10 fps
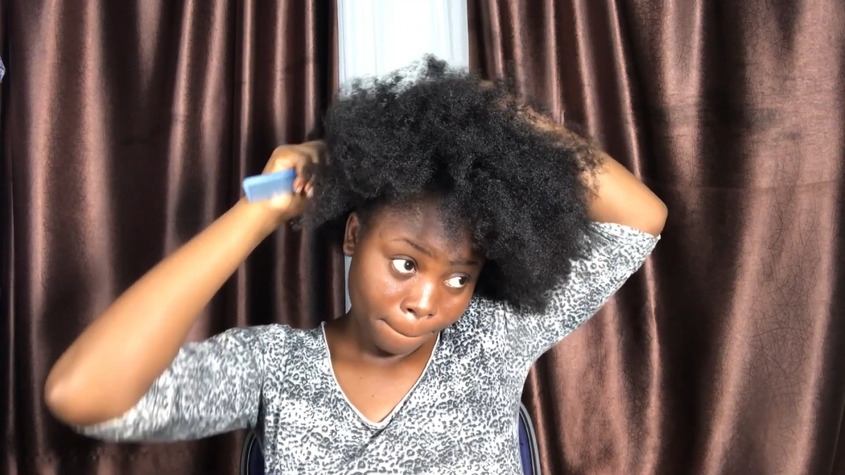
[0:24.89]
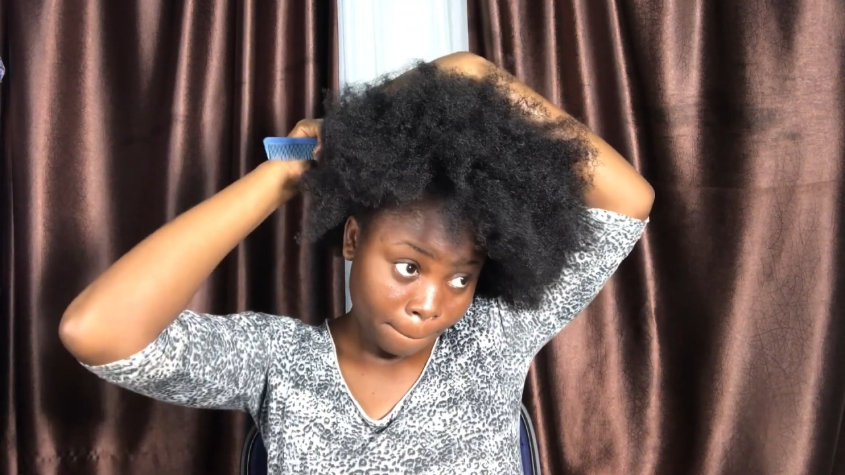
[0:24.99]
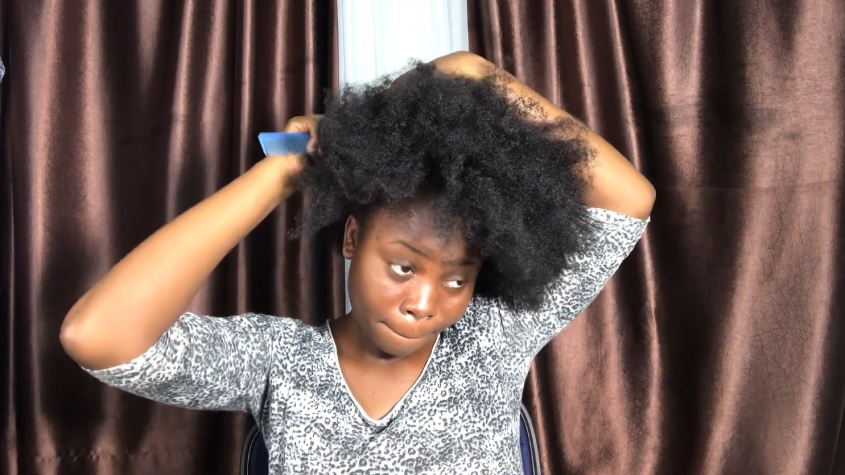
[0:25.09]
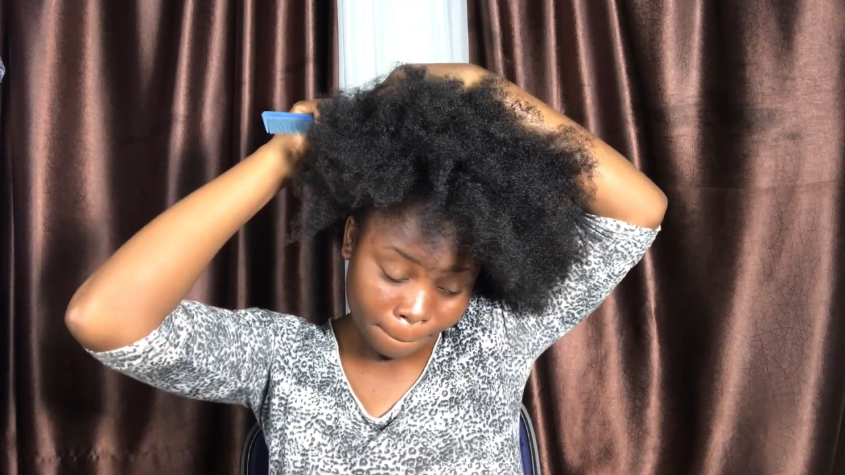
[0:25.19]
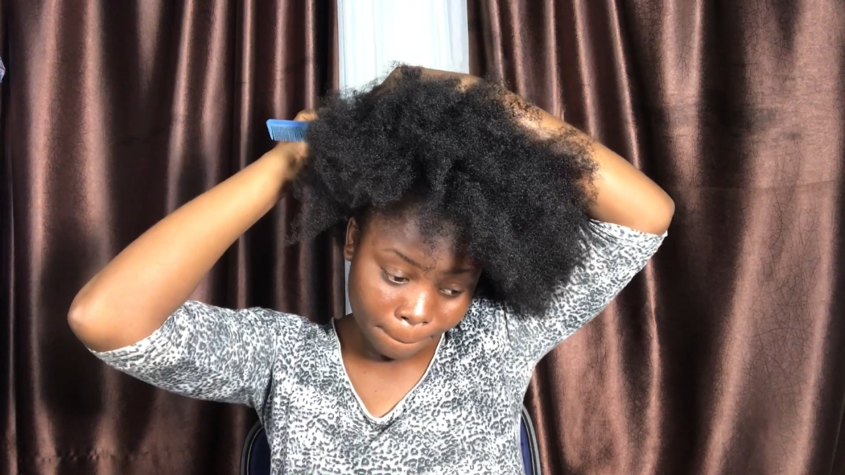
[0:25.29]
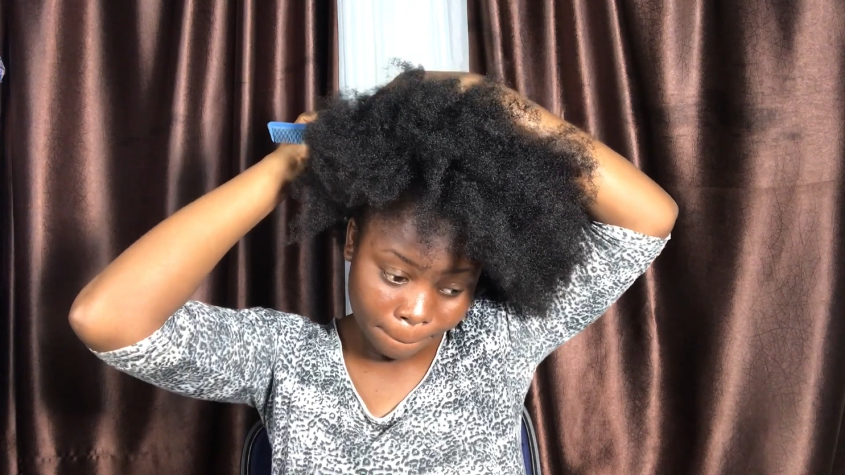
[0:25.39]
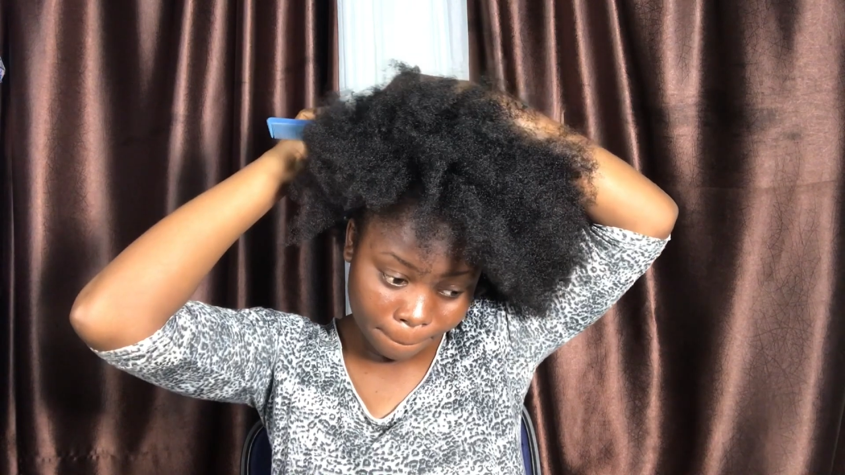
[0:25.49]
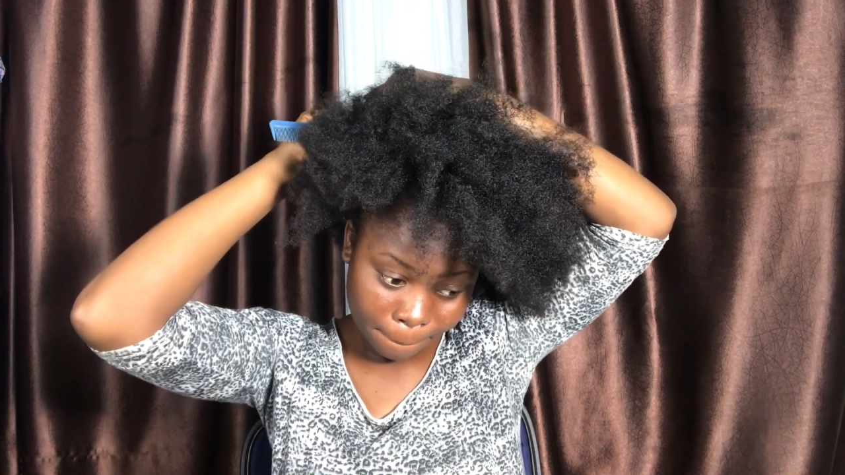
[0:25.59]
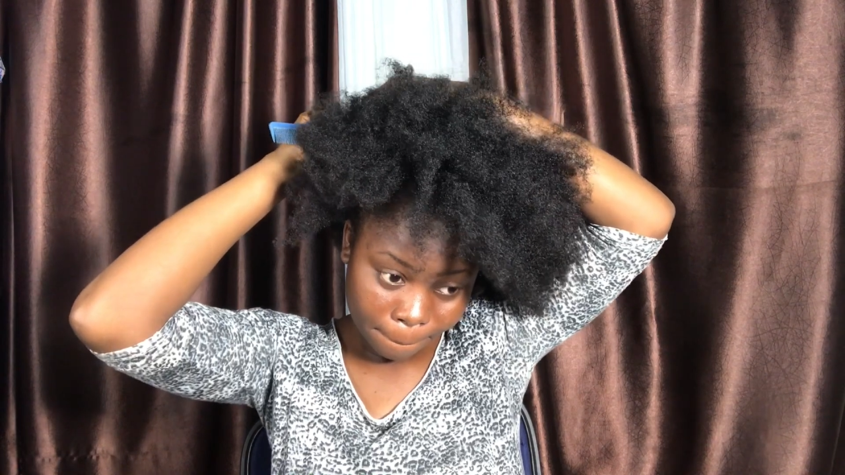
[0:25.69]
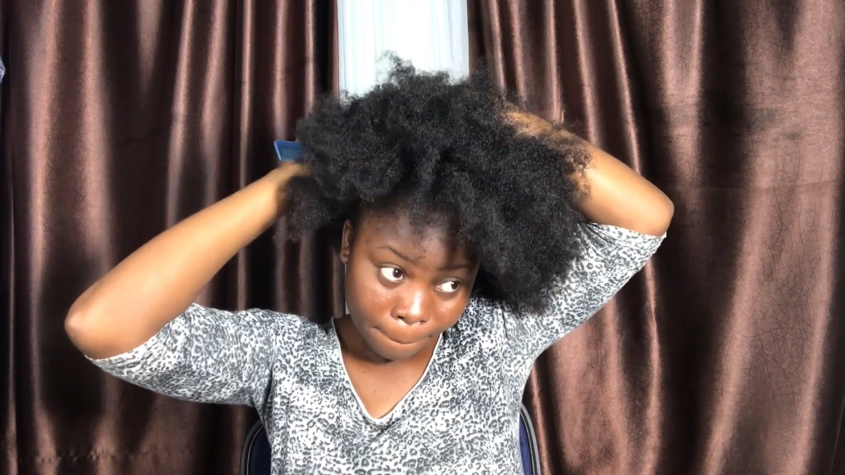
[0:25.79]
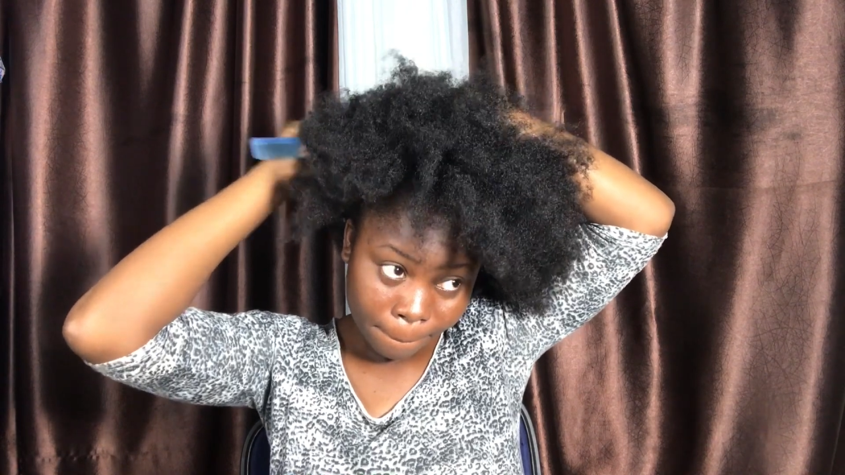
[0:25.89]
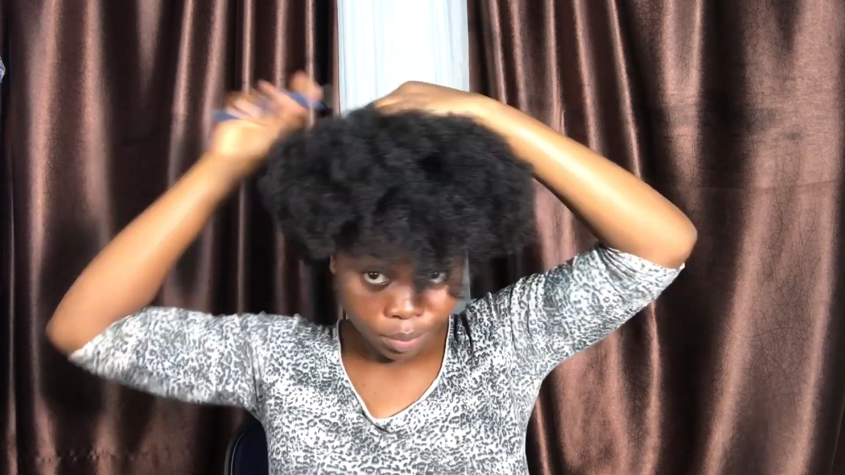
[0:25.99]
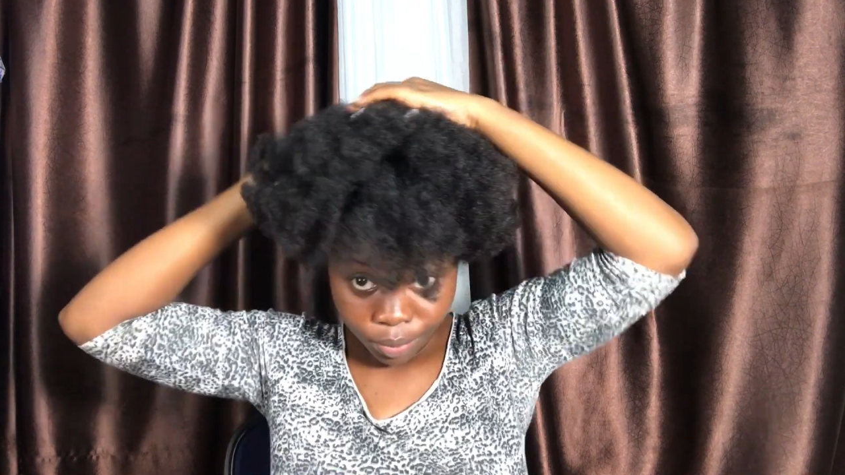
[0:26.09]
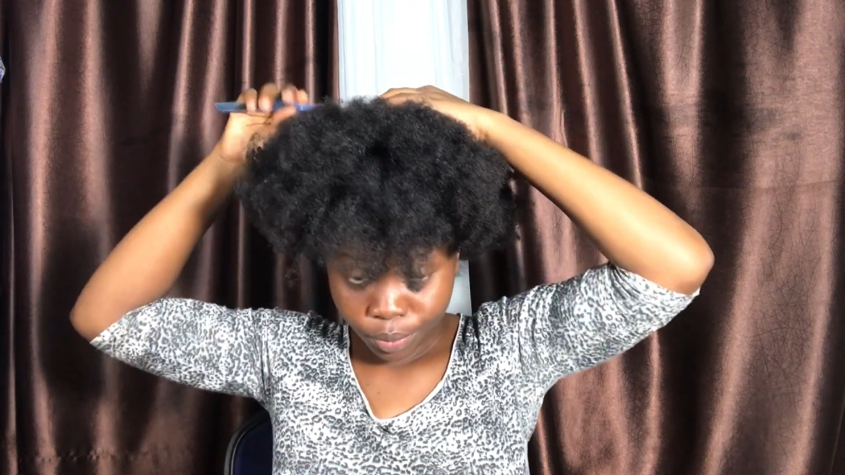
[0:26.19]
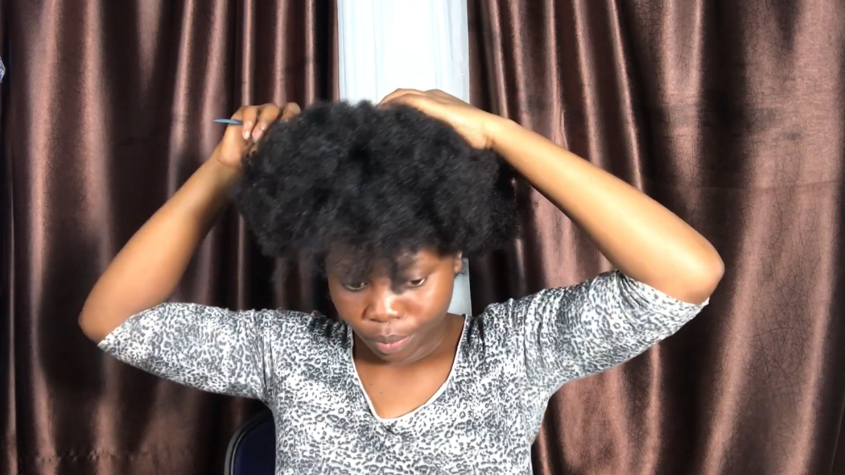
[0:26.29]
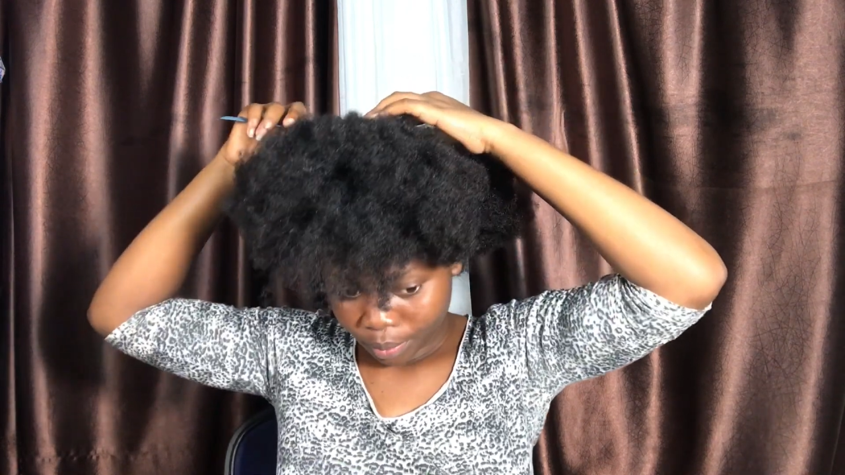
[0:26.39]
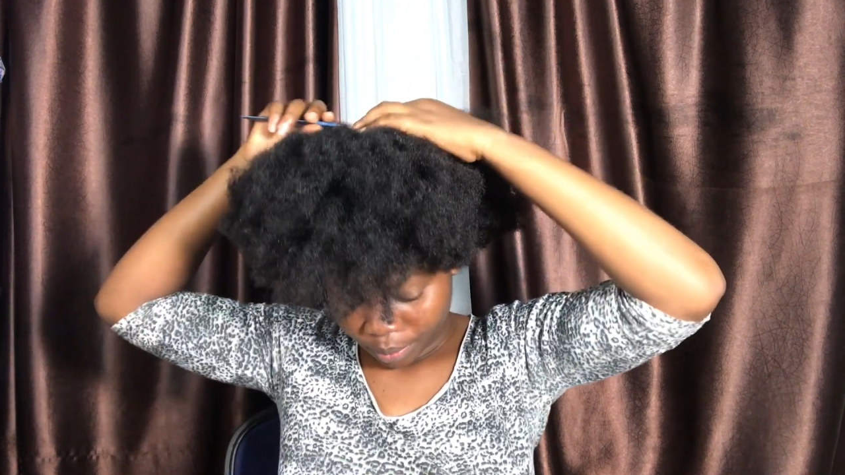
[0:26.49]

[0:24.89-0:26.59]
box braids at the